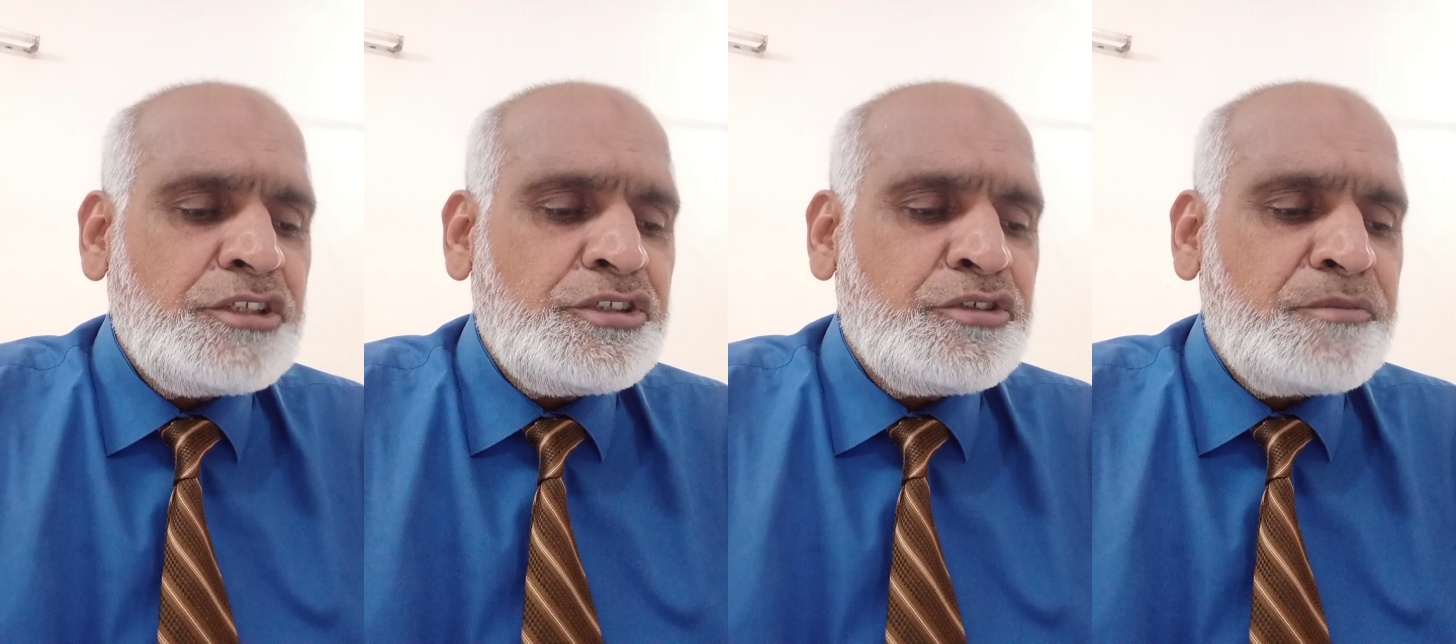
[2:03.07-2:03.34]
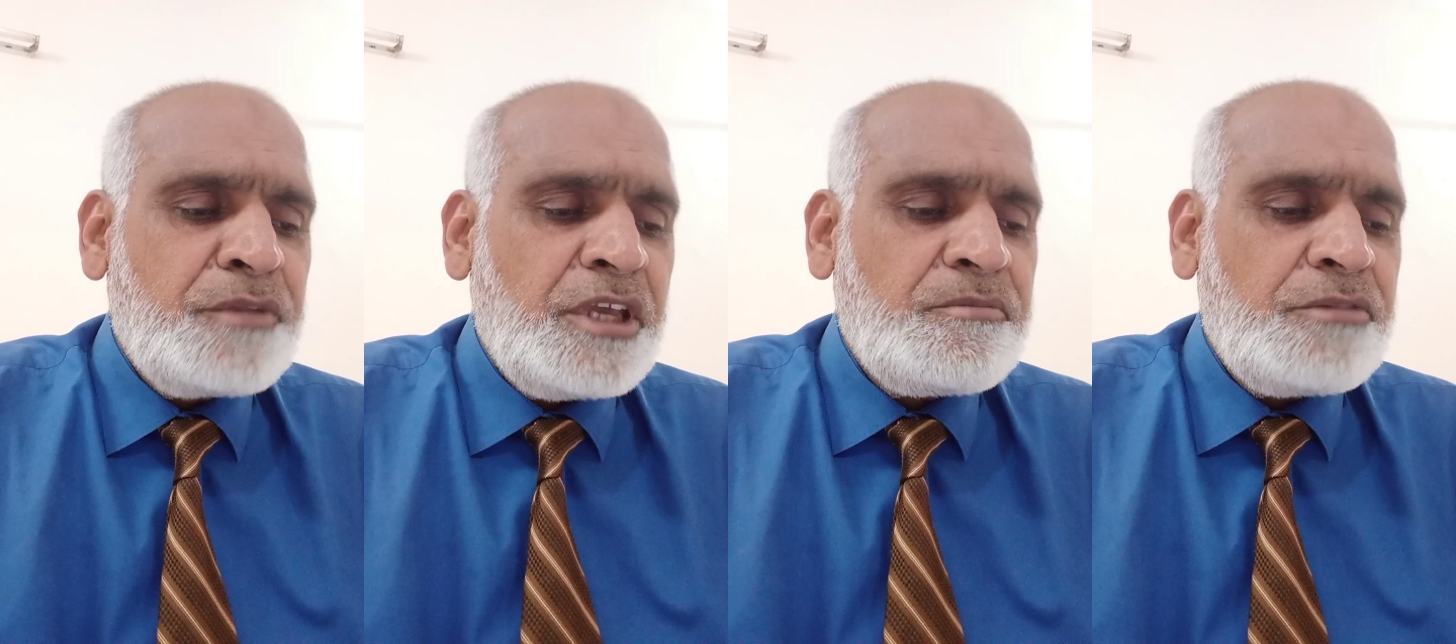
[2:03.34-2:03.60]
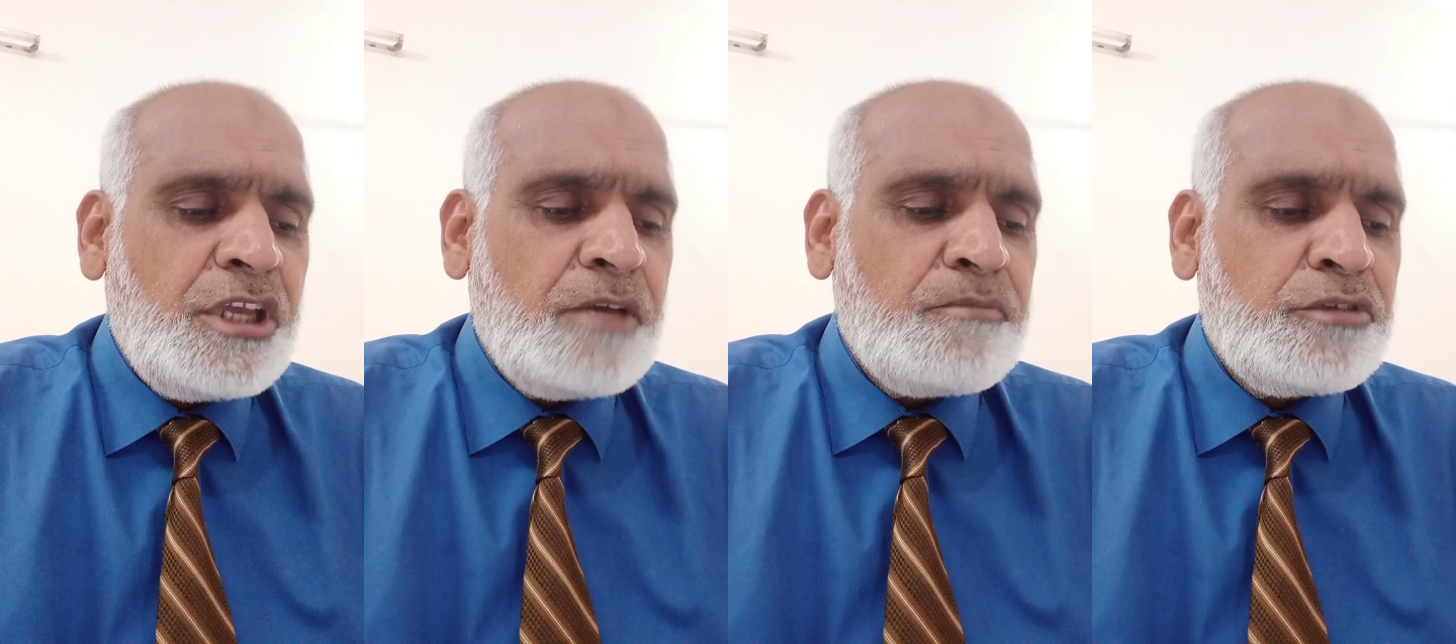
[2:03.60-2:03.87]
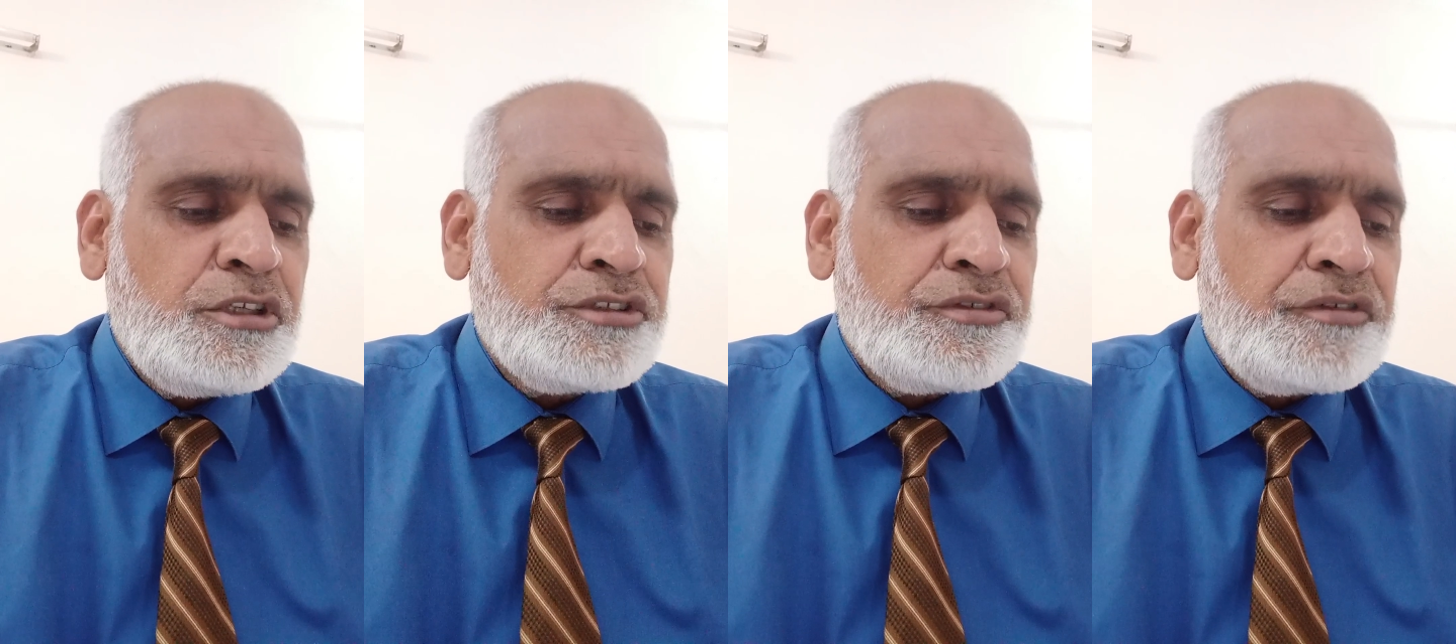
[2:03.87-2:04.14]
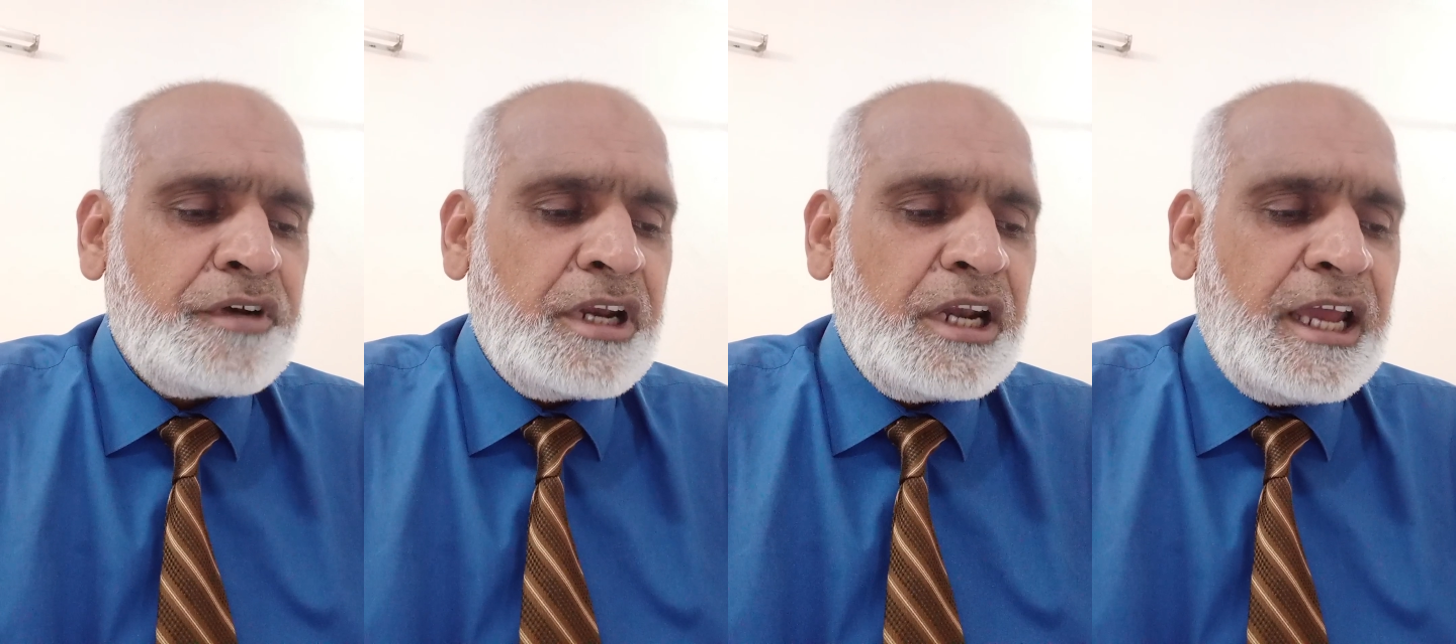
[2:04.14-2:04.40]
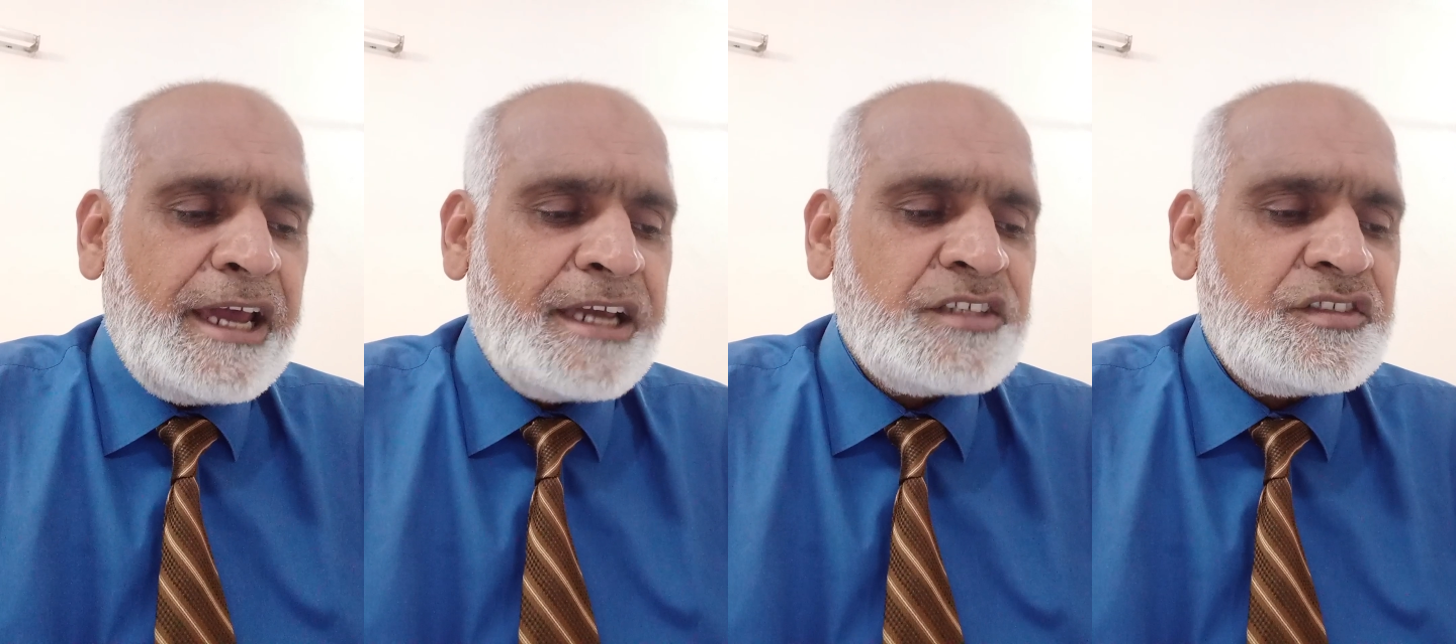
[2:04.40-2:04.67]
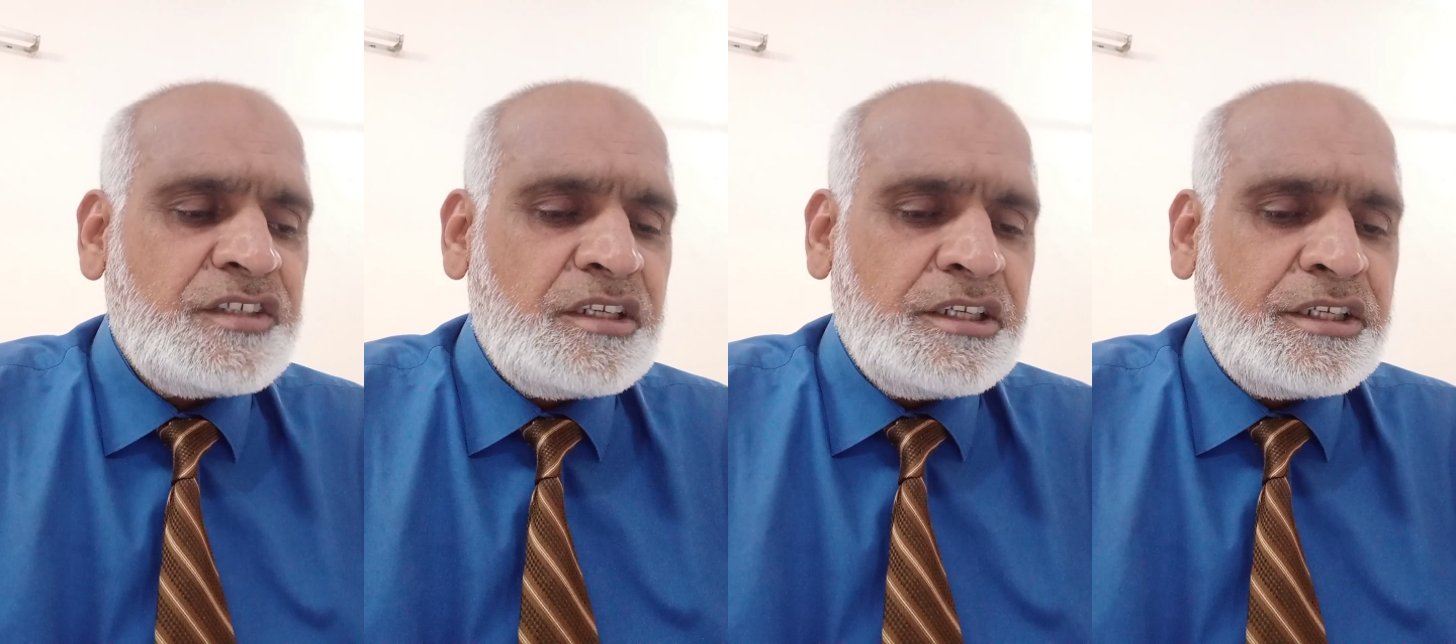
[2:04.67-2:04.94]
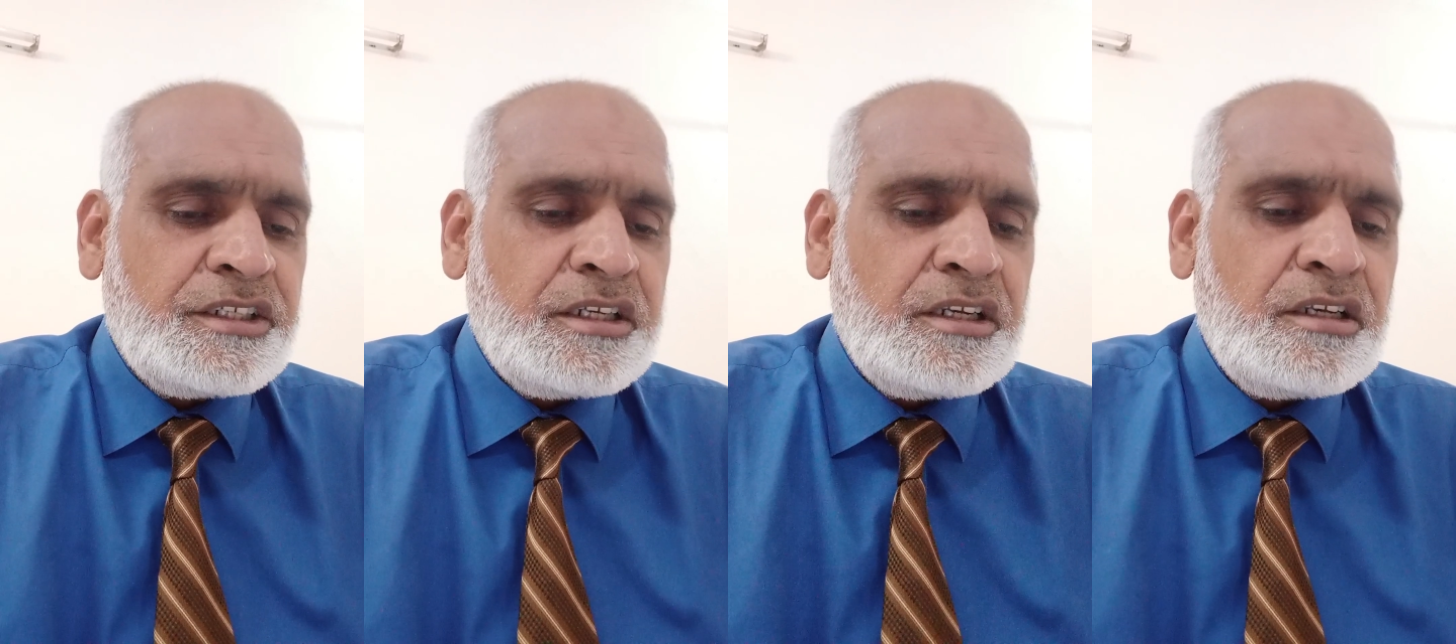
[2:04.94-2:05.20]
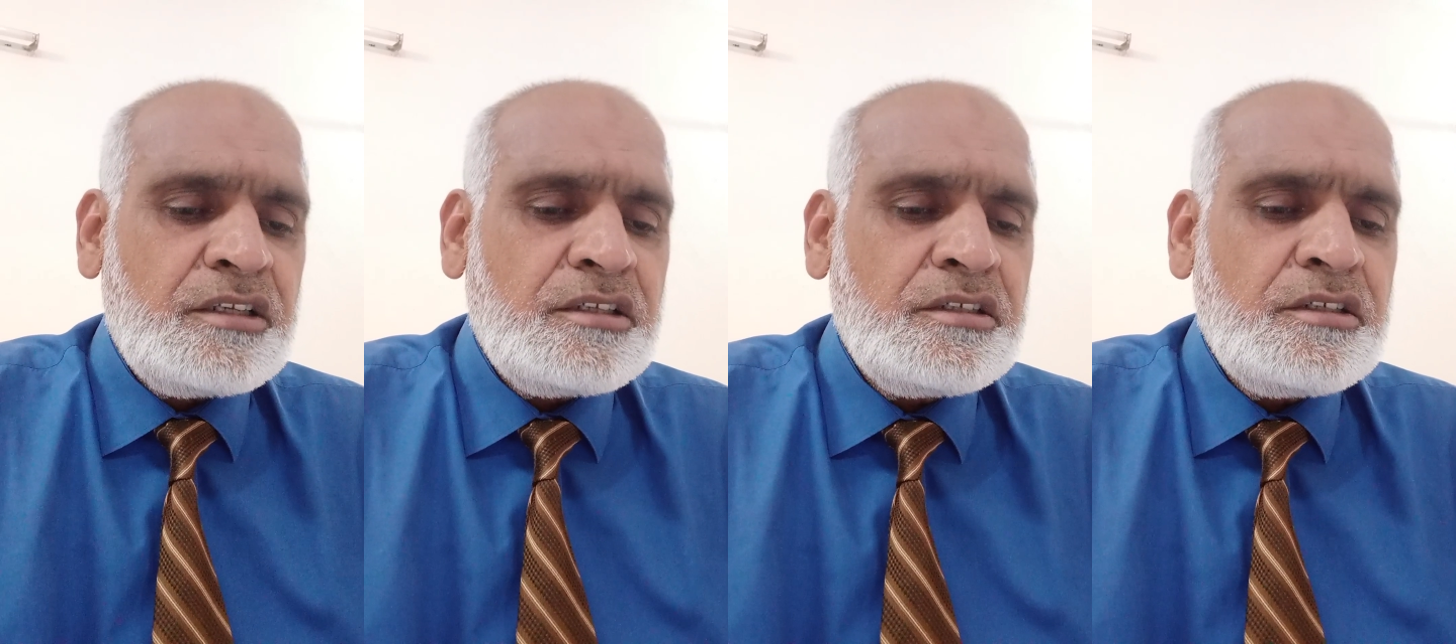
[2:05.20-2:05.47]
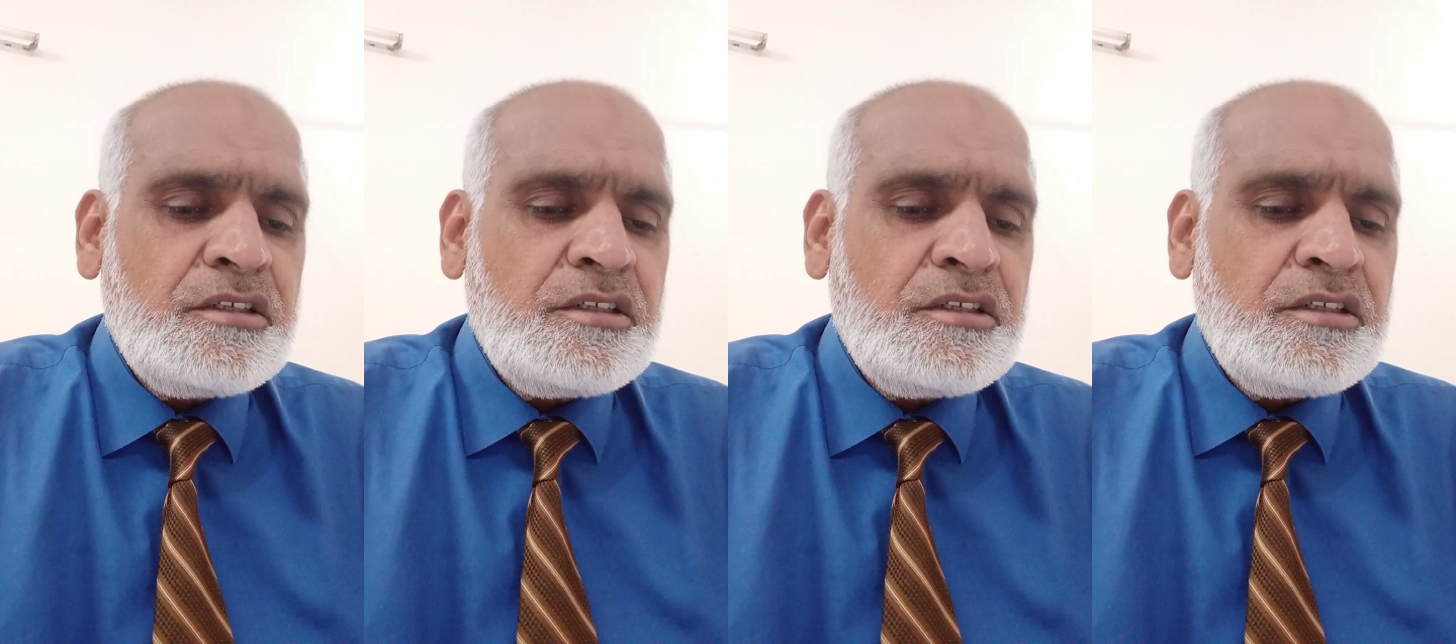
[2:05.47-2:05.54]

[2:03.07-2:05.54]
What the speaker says: you may be able to relax a little,